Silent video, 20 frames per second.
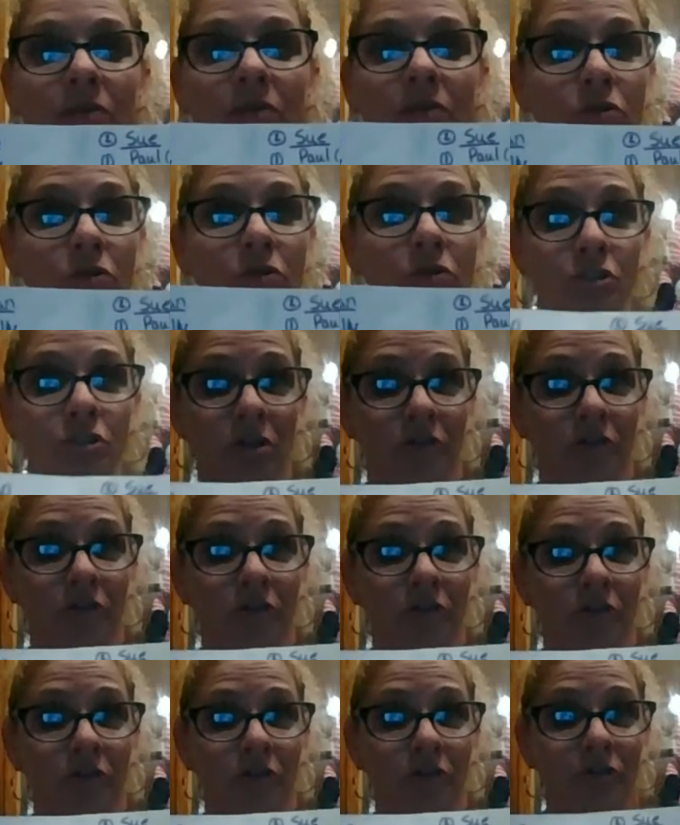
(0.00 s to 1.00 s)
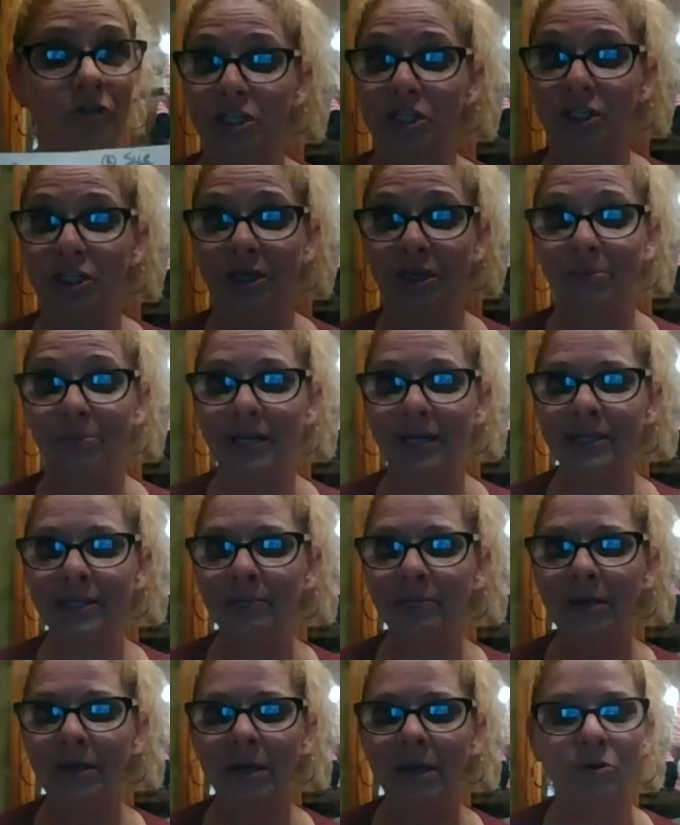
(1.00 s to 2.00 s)
if you if you're strategically
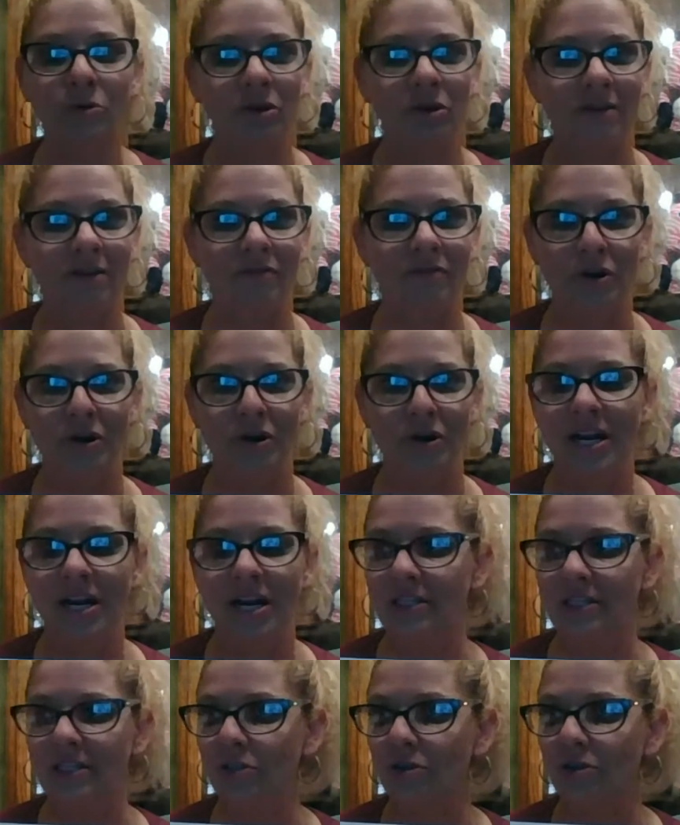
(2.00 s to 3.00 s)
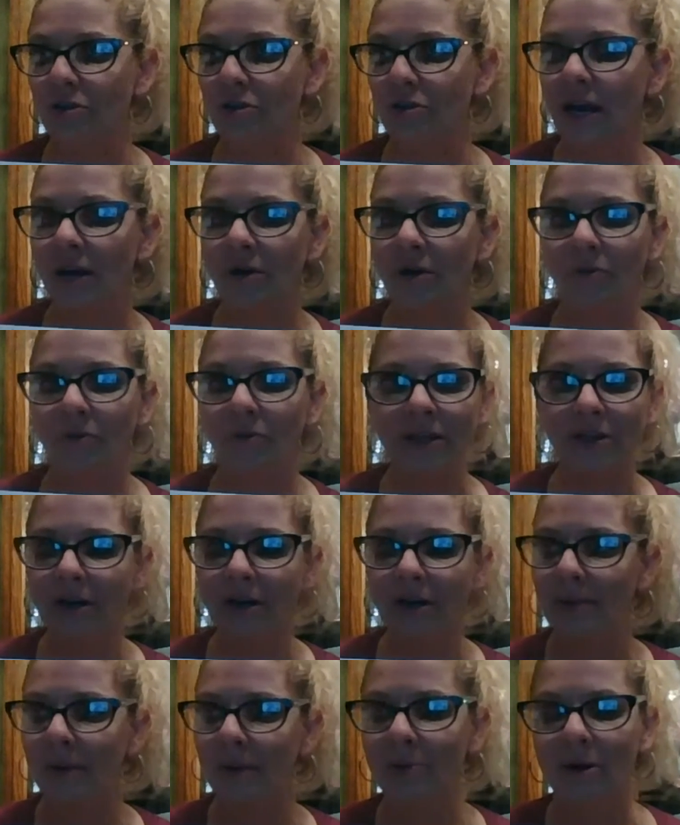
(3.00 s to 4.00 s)
placing people, you have 30 days to do that. Write their
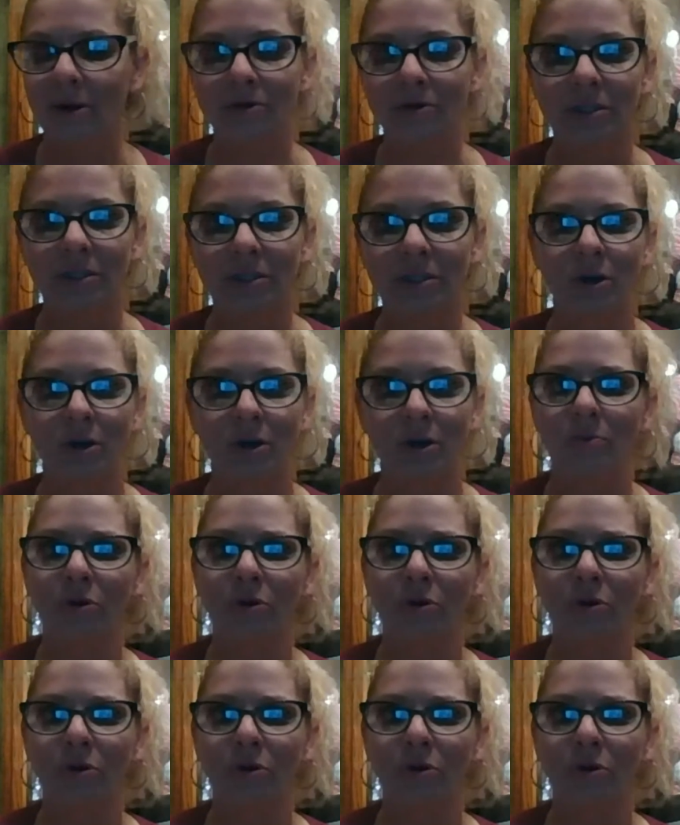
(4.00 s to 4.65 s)
name on a post-it note.